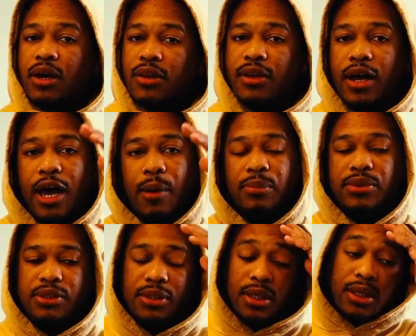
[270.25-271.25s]
other
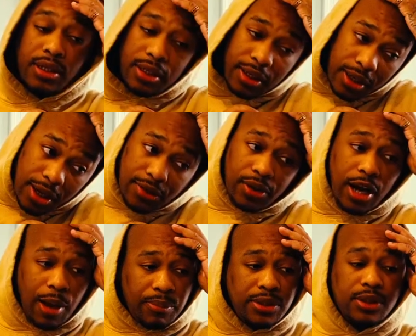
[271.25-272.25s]

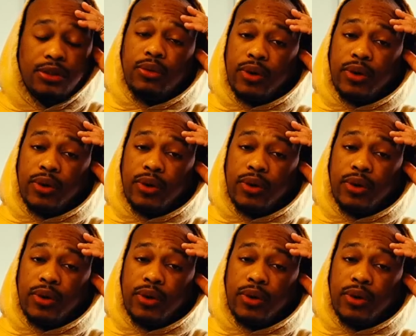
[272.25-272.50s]
opposite